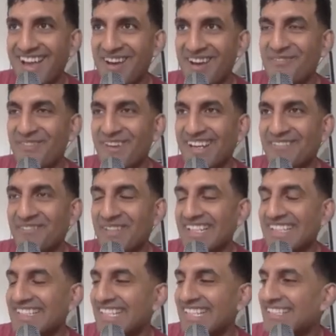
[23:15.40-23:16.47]
But
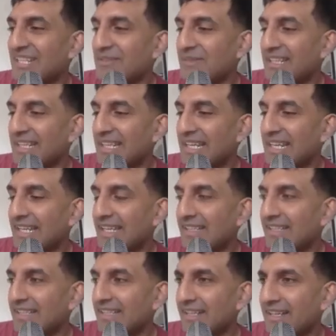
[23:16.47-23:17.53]
he said something
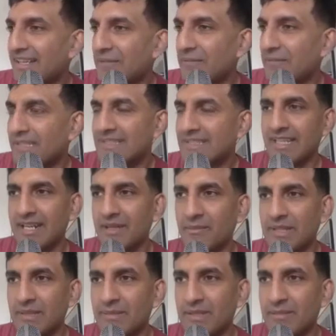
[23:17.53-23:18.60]
like he started
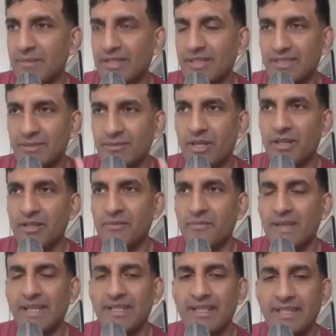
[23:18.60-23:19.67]
Weebly because he wanted to
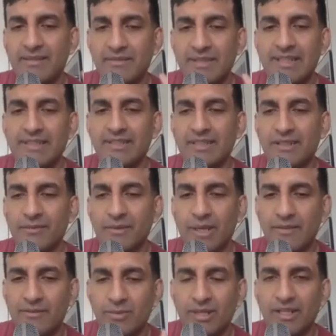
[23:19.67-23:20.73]
make it easier for
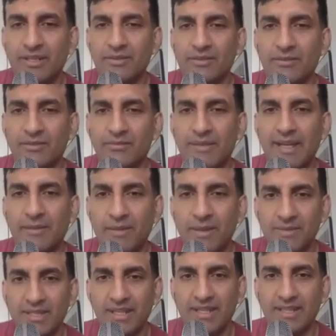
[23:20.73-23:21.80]
everybody to make
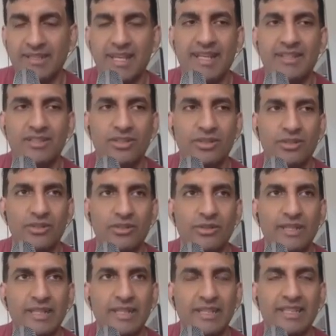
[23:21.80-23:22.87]
websites, and so
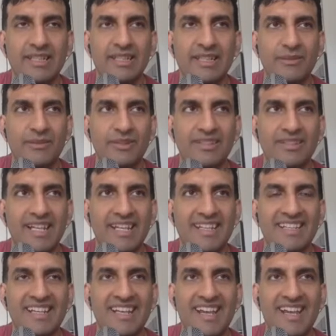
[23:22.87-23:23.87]
he was like,